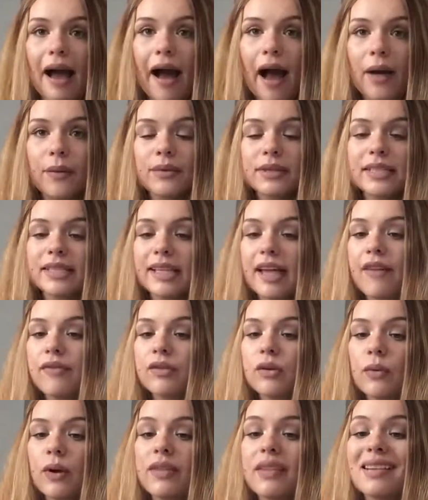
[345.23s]
I was
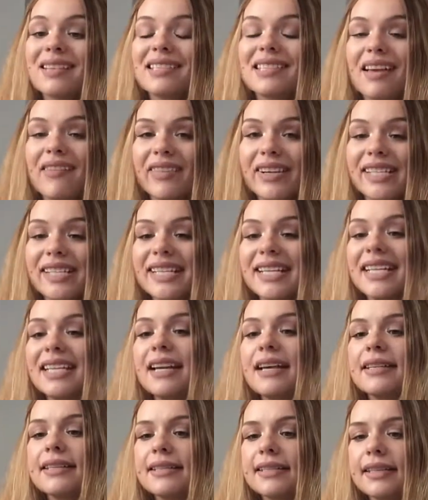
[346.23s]
left with
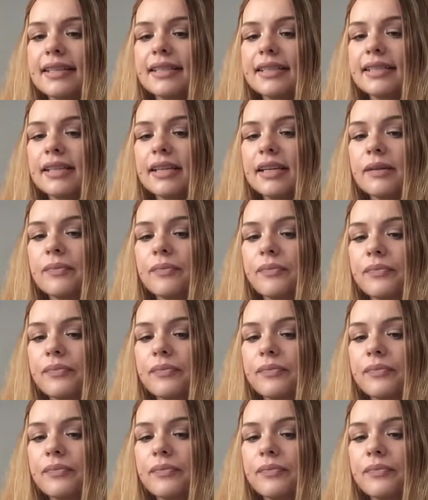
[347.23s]
$17.60.